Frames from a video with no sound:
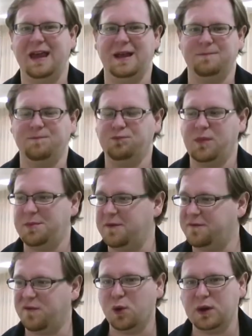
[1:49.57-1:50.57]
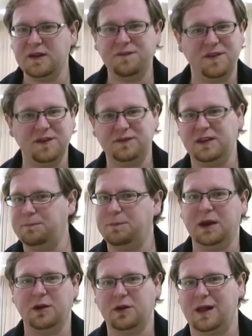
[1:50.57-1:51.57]
and maybe forty, fifty
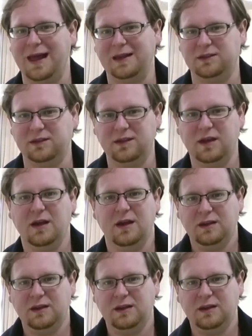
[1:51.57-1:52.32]
bigger classes.